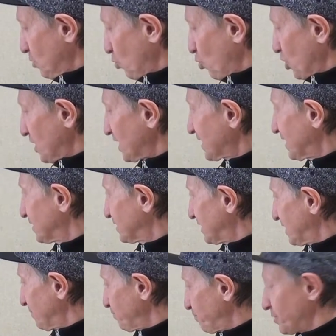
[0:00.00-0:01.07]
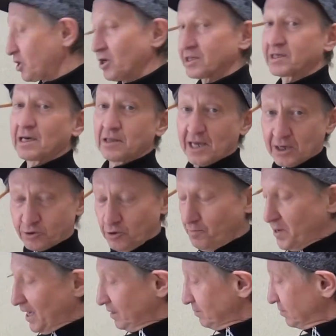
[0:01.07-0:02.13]
work, and because I like to
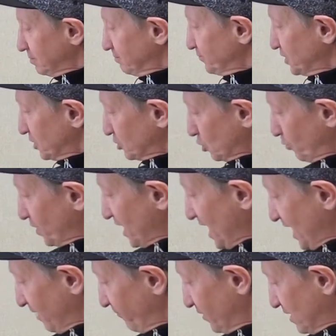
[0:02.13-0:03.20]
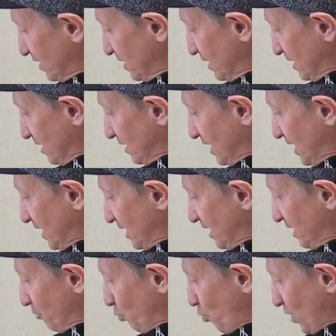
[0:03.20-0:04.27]
paint, so we have
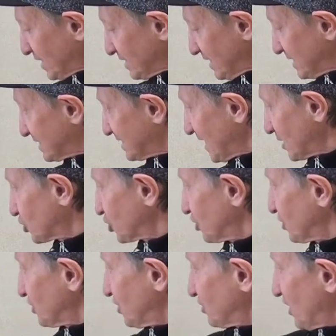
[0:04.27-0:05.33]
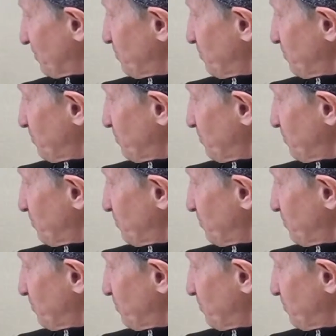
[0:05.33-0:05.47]
sections that are